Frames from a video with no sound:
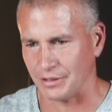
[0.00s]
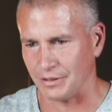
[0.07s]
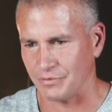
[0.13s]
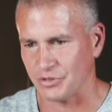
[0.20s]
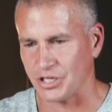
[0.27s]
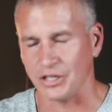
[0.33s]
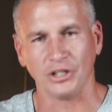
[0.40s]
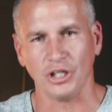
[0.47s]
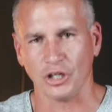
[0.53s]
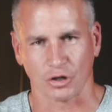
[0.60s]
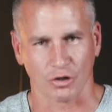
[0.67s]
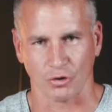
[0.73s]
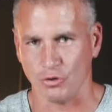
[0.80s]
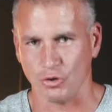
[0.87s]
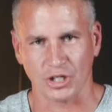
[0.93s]
uh, Cynthia
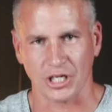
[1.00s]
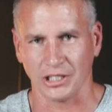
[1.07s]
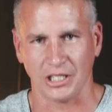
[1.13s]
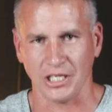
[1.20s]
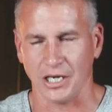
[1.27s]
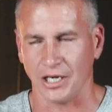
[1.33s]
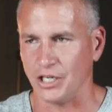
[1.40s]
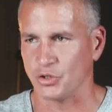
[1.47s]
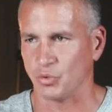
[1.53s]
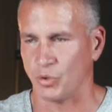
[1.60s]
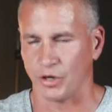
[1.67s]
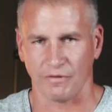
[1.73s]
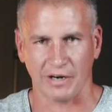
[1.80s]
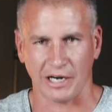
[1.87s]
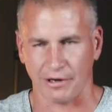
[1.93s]
Cruz. Cynthia is
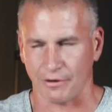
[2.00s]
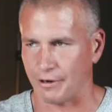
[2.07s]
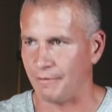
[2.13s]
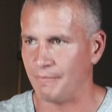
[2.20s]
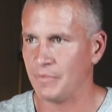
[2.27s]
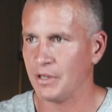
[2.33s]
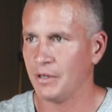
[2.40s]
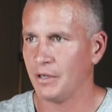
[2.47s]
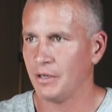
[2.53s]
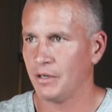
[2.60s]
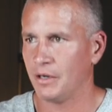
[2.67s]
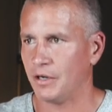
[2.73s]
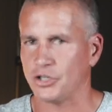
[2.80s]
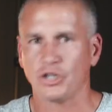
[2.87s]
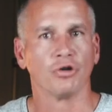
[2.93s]
one of our
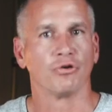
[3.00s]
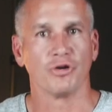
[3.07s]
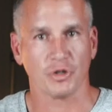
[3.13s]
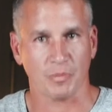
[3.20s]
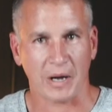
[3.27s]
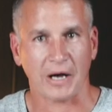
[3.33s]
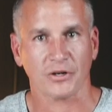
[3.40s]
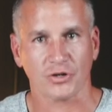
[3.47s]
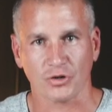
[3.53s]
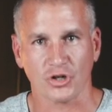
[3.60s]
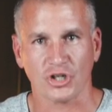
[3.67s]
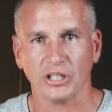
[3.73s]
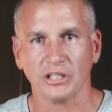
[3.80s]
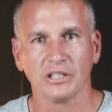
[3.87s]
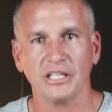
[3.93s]
uh, children's pastors.
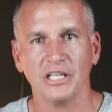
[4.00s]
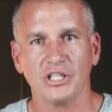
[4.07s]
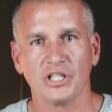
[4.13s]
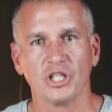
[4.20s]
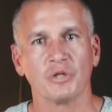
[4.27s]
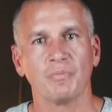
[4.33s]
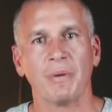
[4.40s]
She leads the